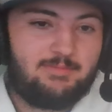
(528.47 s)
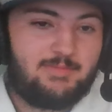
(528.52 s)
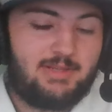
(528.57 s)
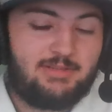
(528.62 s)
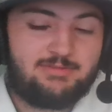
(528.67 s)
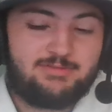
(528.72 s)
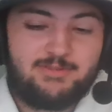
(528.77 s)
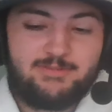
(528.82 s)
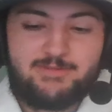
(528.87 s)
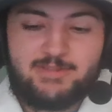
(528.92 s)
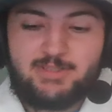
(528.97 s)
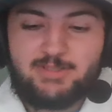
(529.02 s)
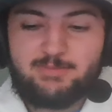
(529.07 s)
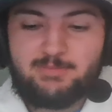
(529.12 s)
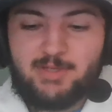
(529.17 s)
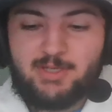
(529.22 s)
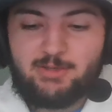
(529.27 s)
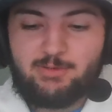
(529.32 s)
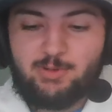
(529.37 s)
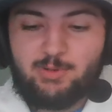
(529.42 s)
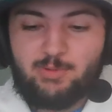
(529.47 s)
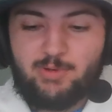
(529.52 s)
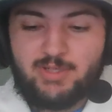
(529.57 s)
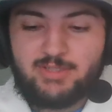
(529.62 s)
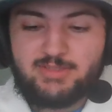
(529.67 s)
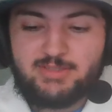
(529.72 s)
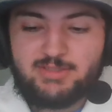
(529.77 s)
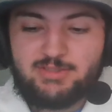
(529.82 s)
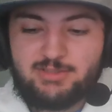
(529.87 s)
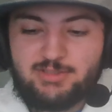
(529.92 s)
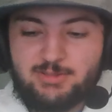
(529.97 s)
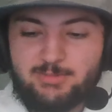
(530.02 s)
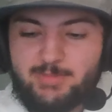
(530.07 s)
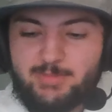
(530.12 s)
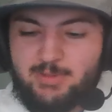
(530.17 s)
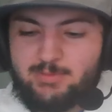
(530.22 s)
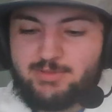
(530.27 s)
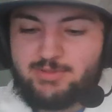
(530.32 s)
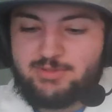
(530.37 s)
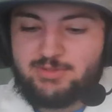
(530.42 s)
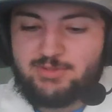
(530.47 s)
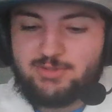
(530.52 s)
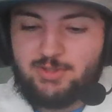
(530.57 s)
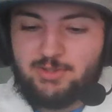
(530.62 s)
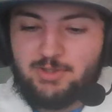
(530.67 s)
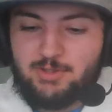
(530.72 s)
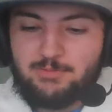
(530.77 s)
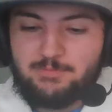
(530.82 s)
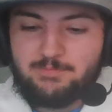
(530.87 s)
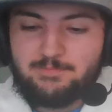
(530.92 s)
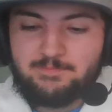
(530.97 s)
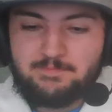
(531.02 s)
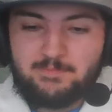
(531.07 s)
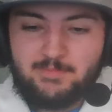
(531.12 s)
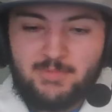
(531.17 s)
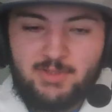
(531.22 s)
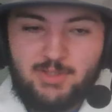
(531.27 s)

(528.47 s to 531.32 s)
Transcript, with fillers: level 50 Mega Quasar, you should be able to solo.